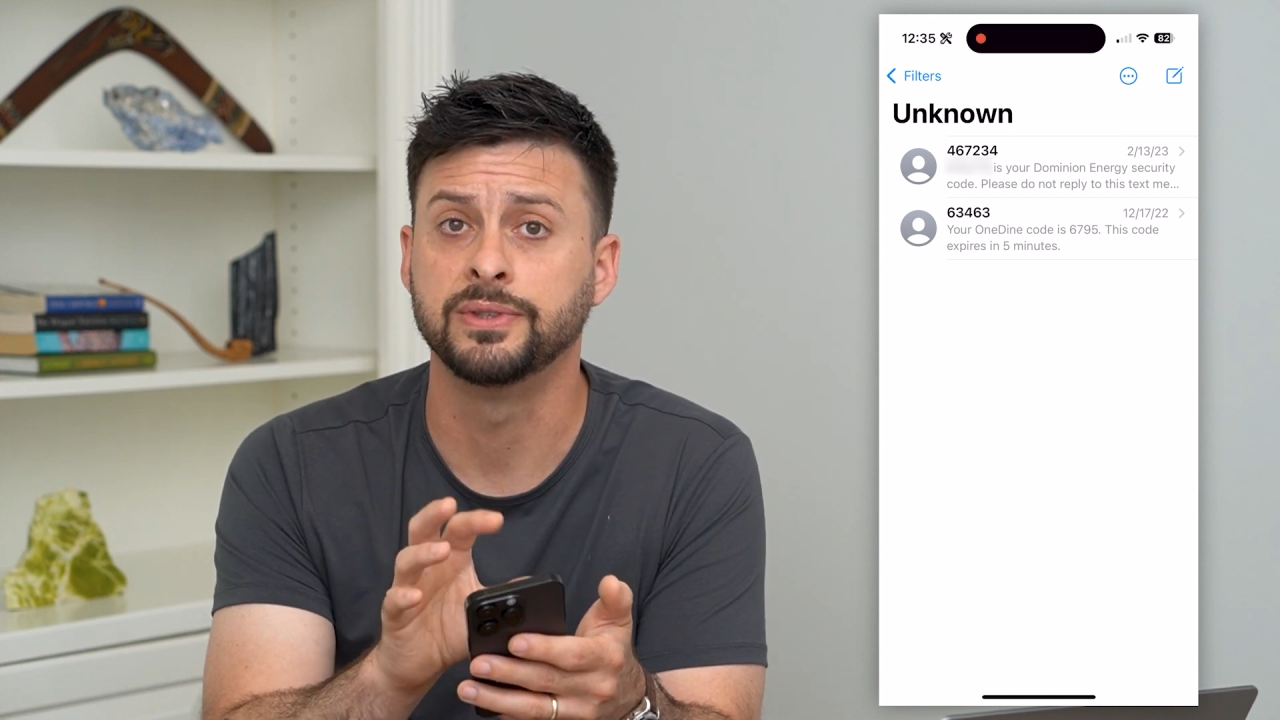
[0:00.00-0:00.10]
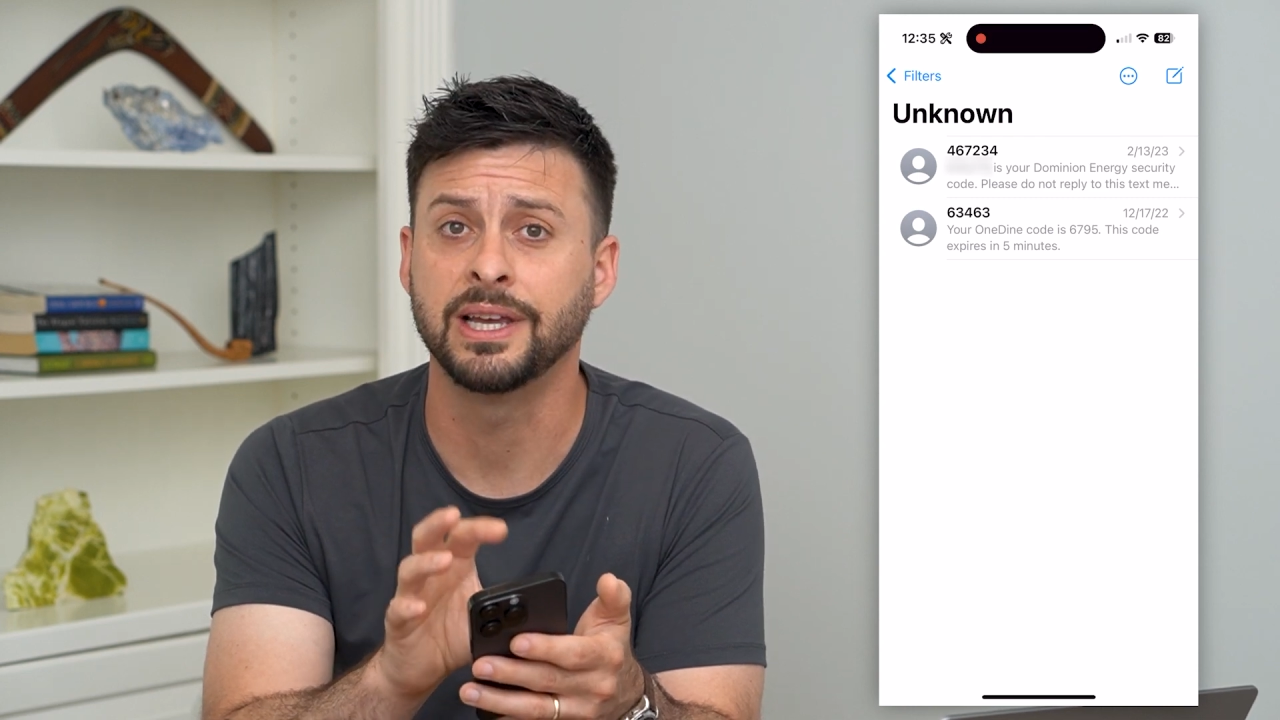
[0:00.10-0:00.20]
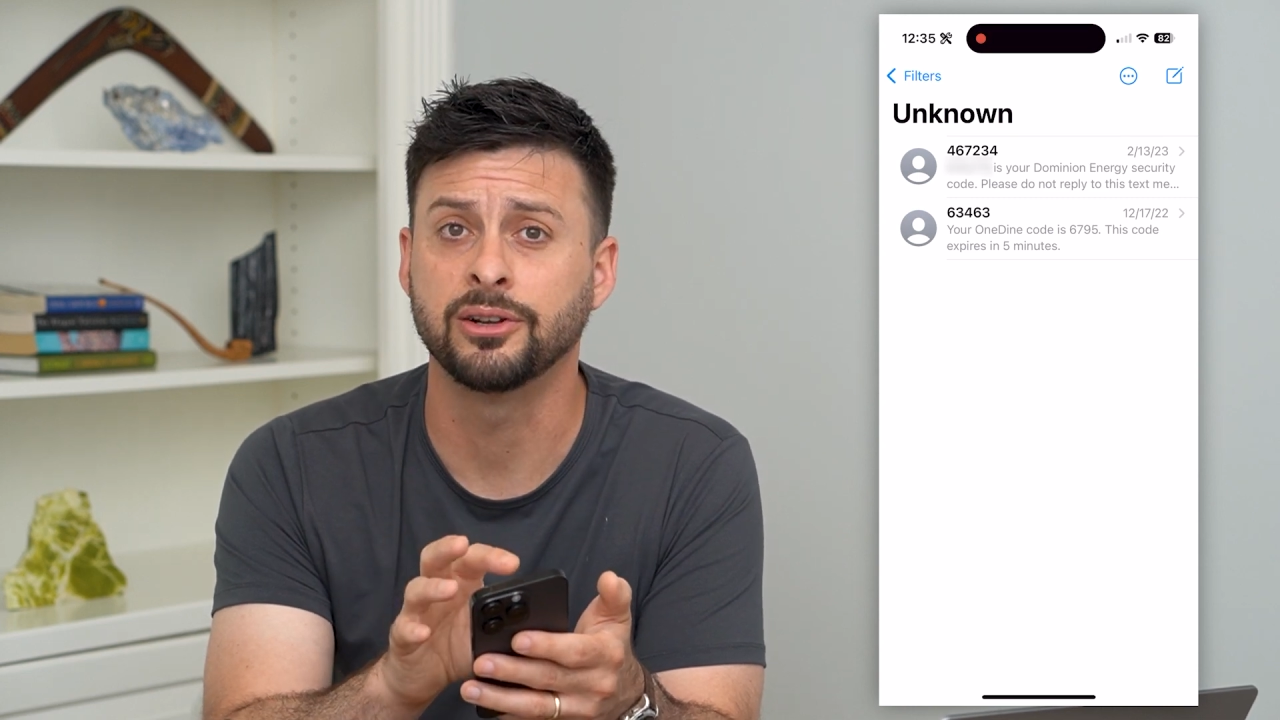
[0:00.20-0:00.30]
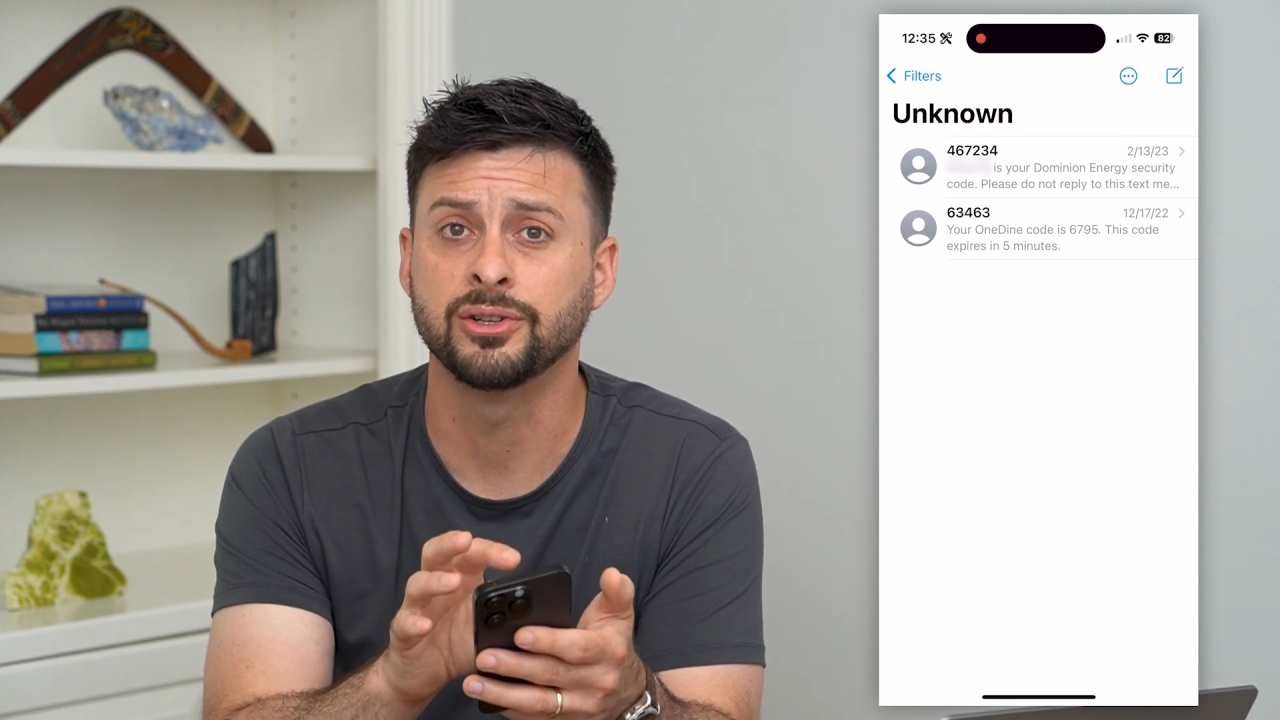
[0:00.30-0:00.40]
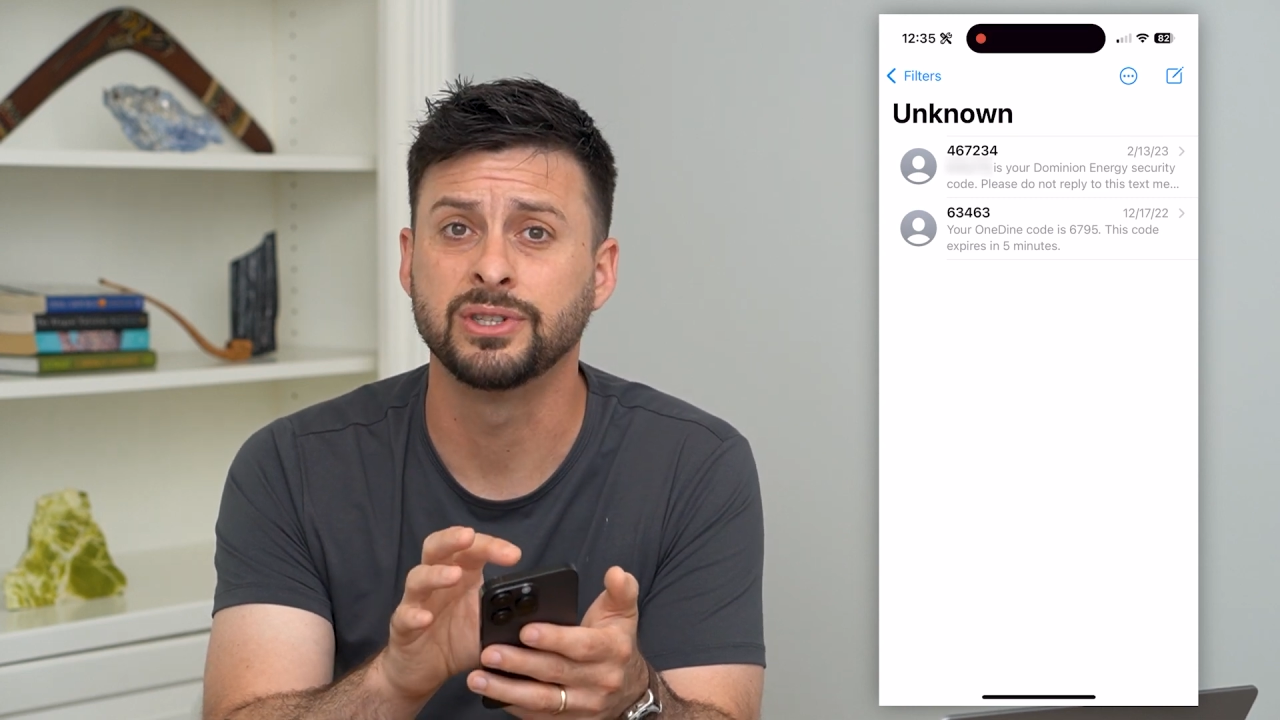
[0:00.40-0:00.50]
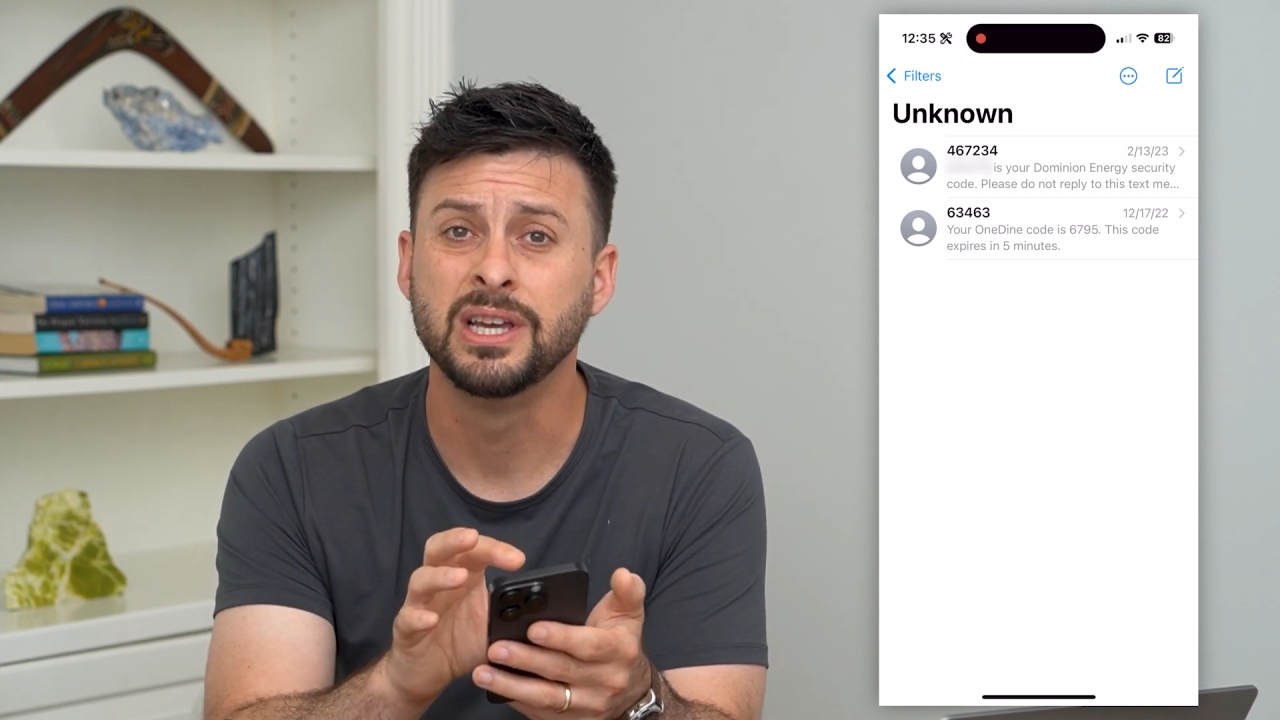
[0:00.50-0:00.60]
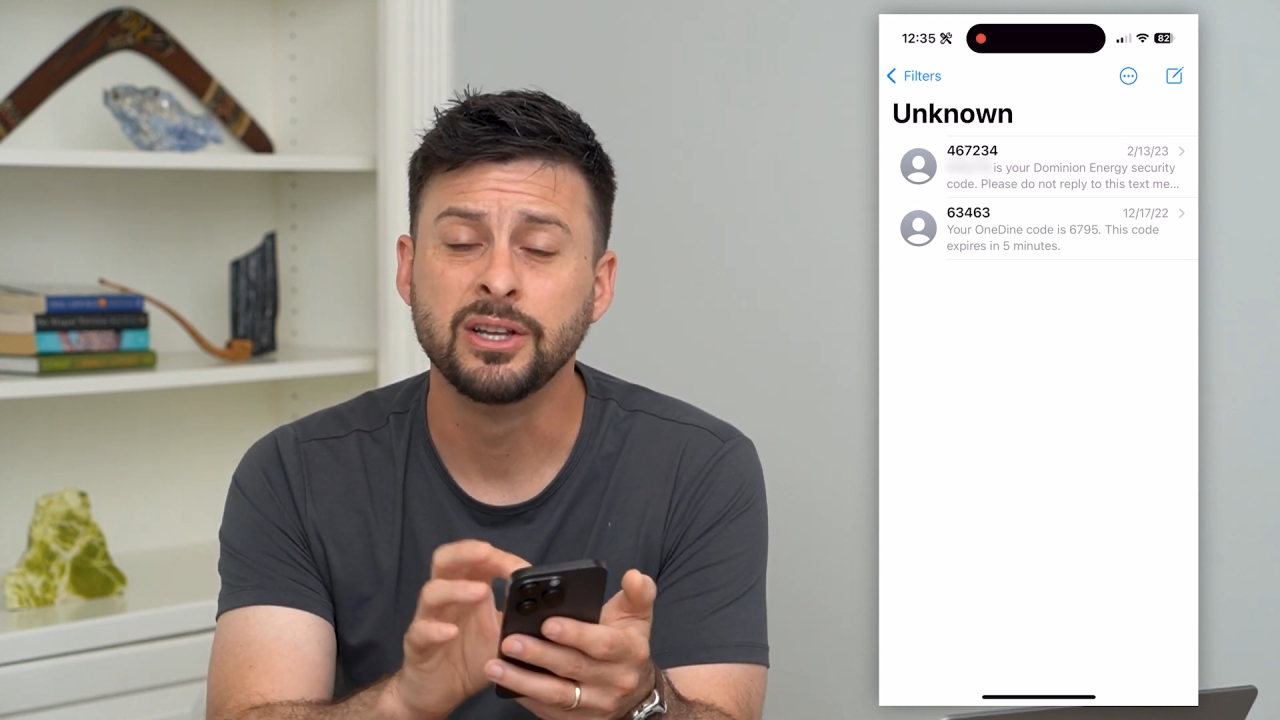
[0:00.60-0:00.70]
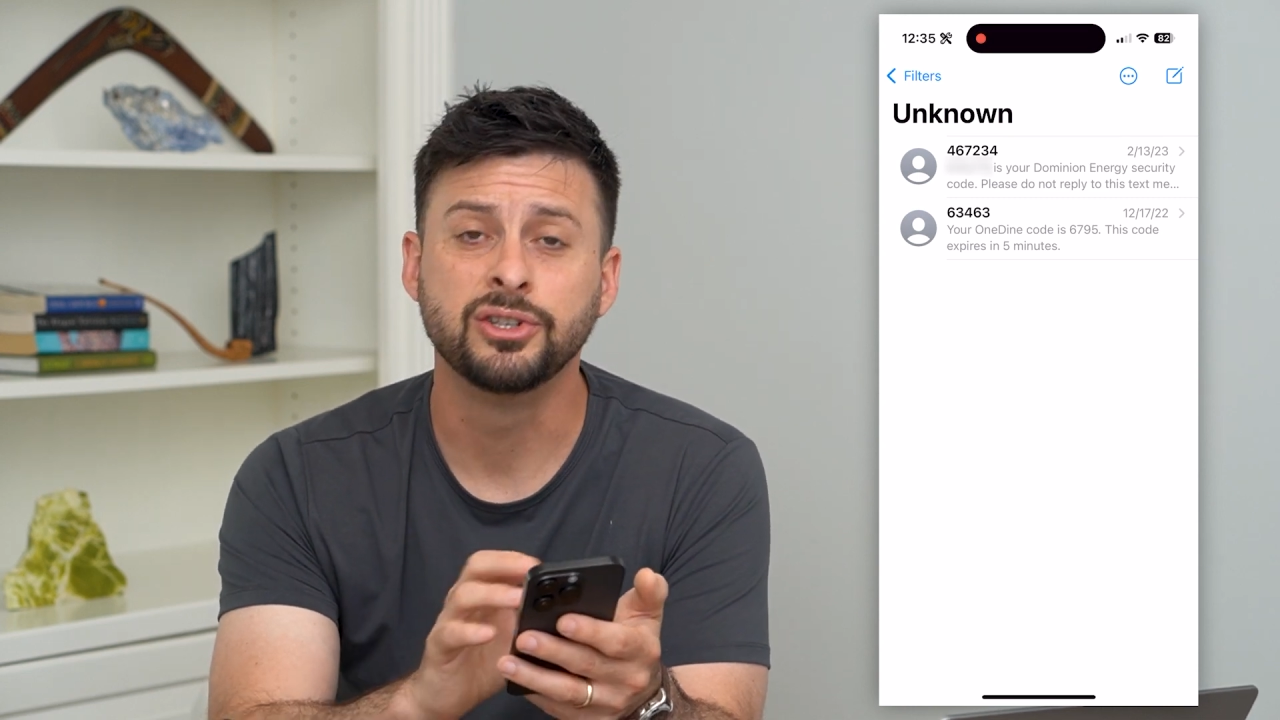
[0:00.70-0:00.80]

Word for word: senders,